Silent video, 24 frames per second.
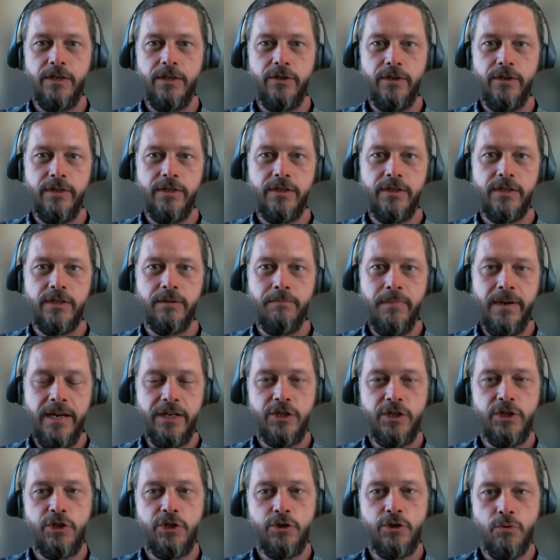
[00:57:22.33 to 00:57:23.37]
and you need to
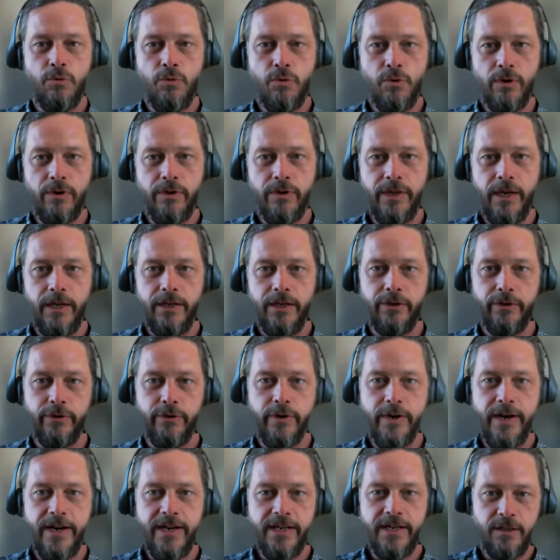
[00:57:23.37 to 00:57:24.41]
make sure that your
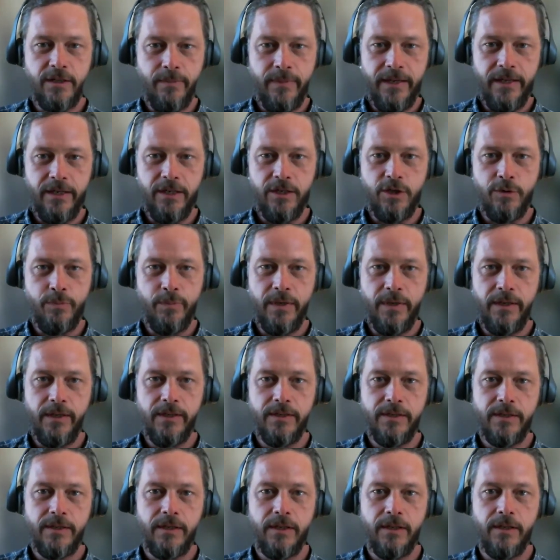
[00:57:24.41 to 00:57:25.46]
grass management
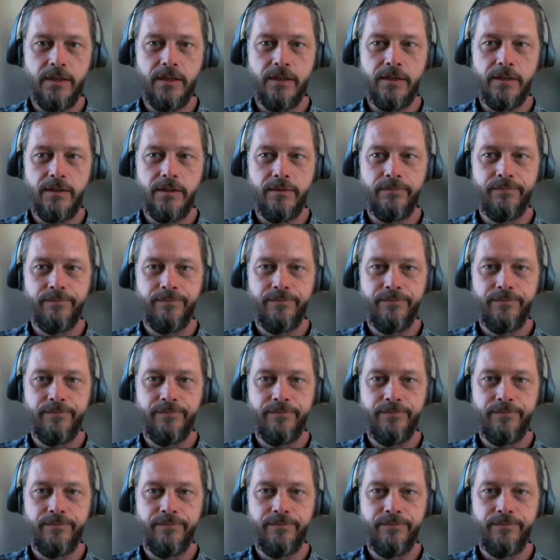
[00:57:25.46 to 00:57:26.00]
is going to